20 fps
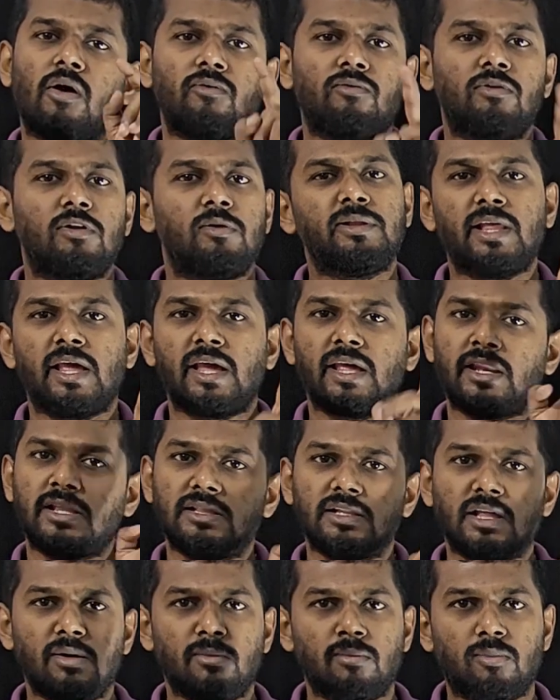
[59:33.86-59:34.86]
will be there
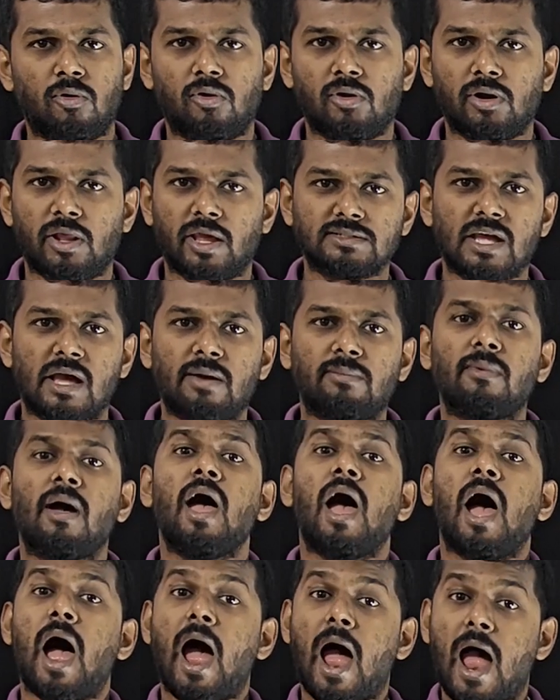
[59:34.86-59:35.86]
in the board exam,
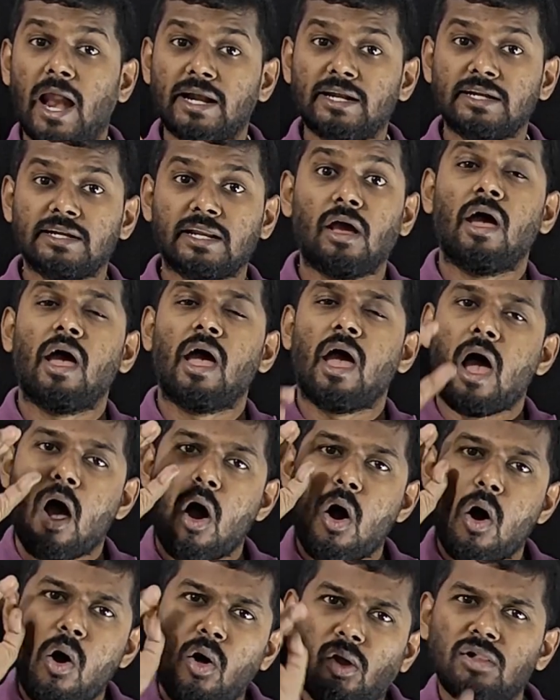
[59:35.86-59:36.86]
and
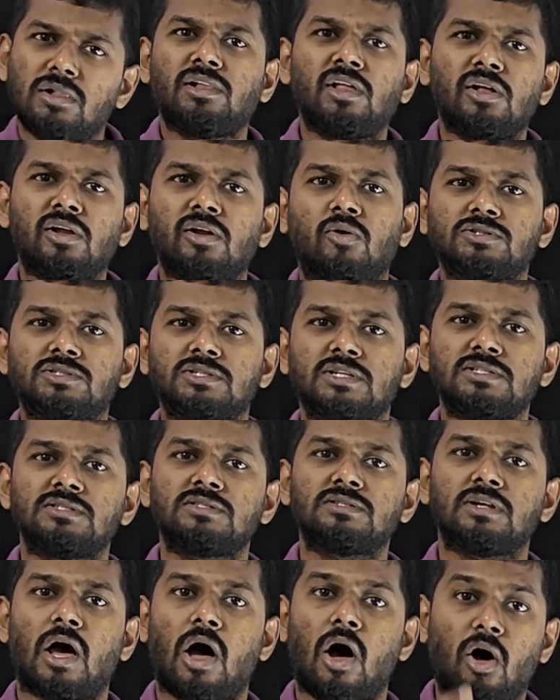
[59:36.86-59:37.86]
all the
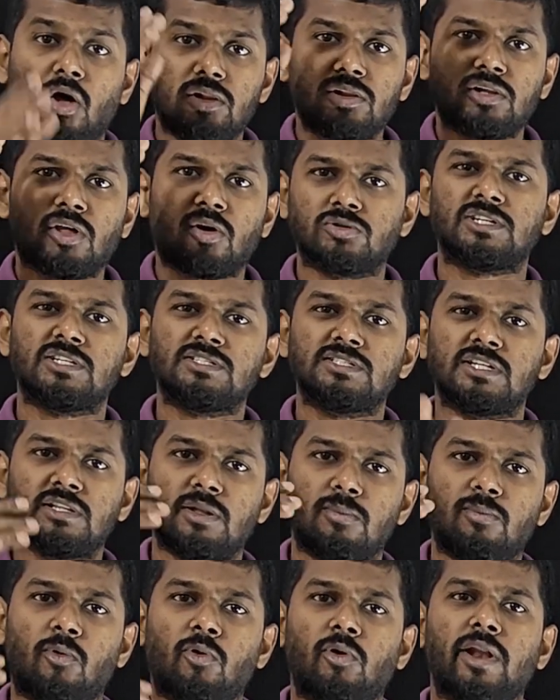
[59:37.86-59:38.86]
questions in
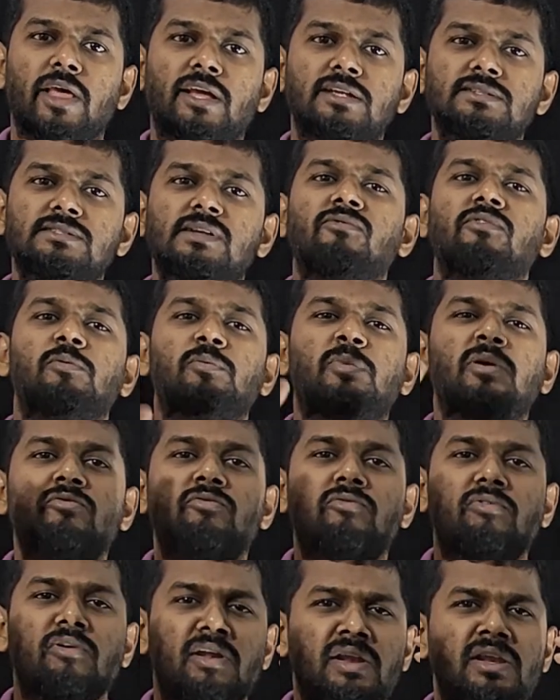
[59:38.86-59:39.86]
the board exam will
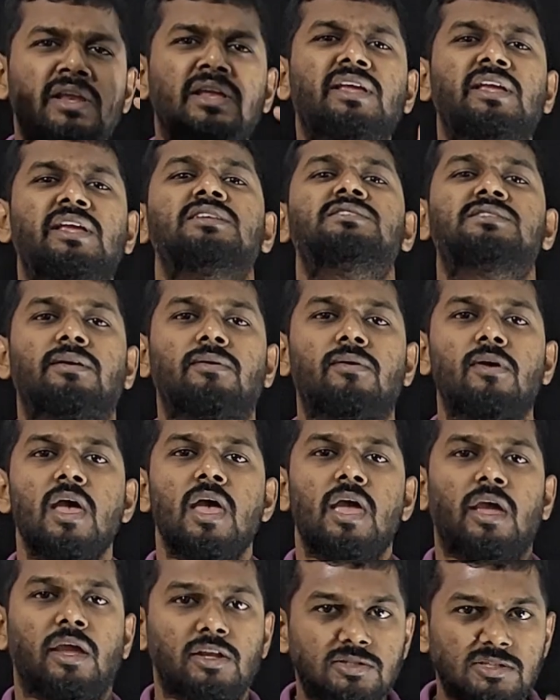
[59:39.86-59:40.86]
be very easy.
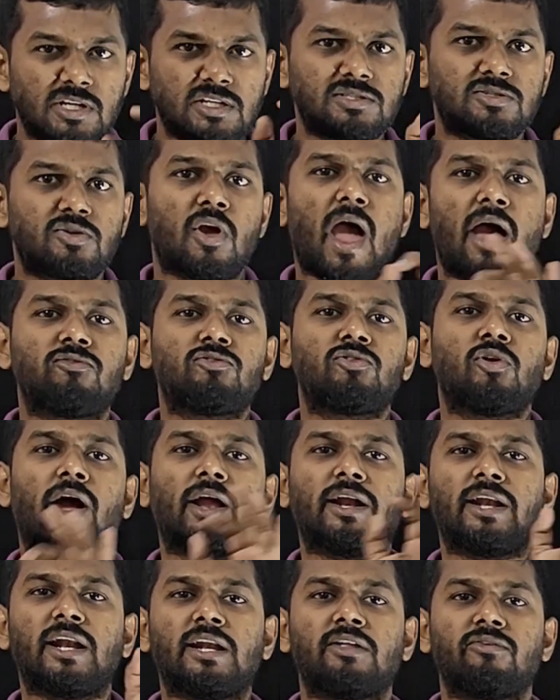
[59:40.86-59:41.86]
Just you have to
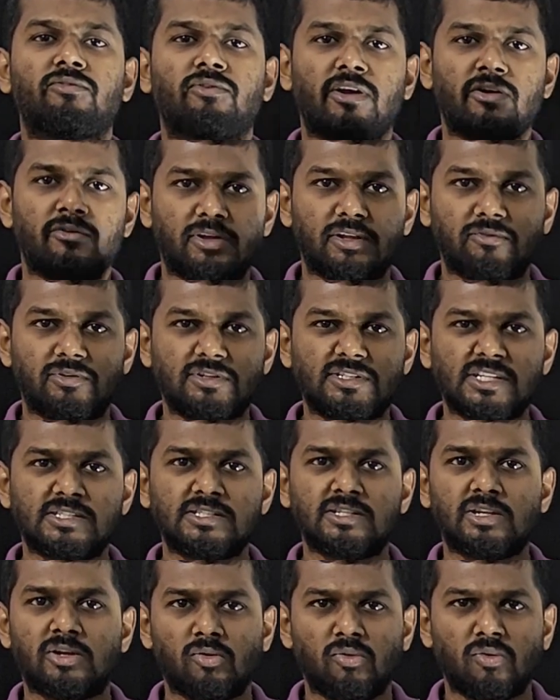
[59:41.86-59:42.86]
identify which
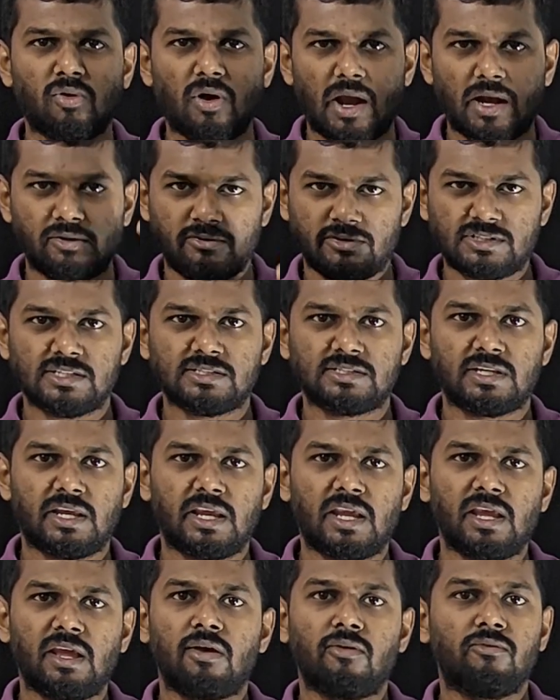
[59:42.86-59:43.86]
is u and which is
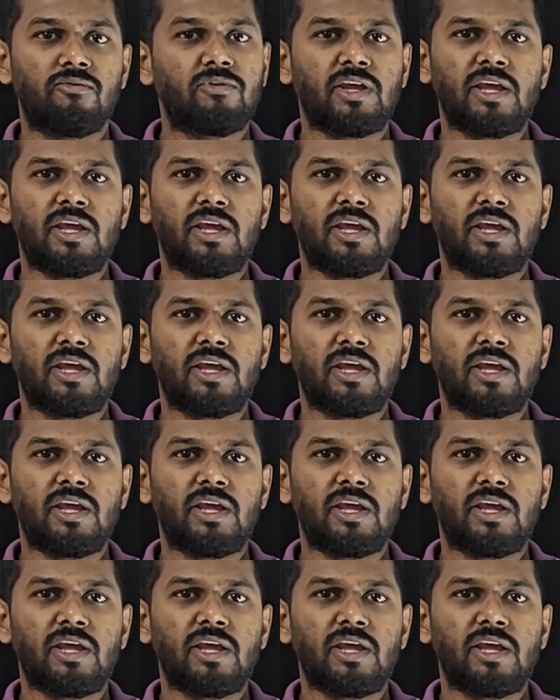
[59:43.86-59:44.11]
v,